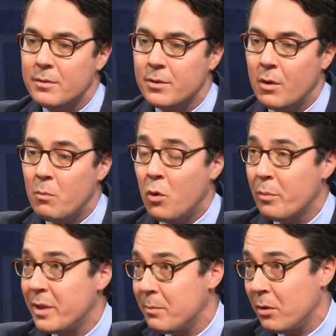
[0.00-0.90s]
So
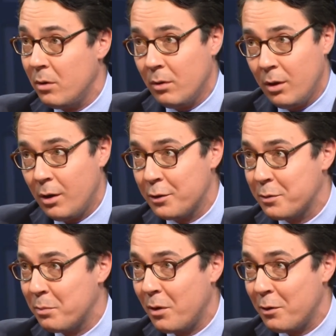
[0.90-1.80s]
more people are
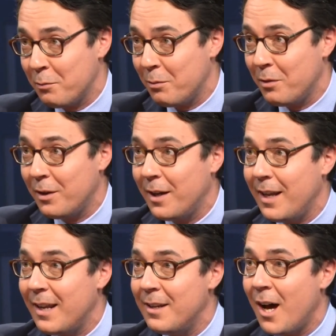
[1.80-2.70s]

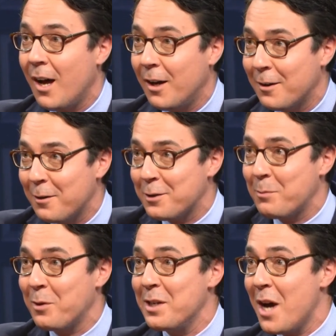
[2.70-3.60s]

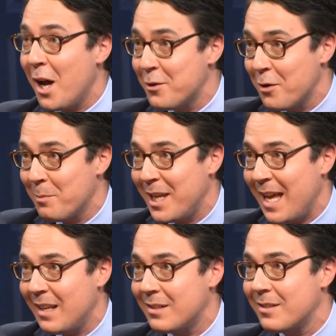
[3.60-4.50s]
supporting non-Trump
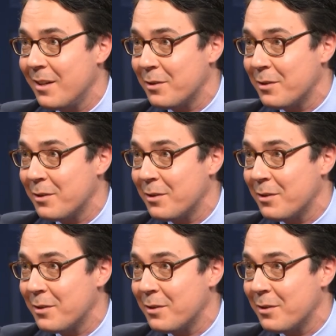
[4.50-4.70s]
candidates than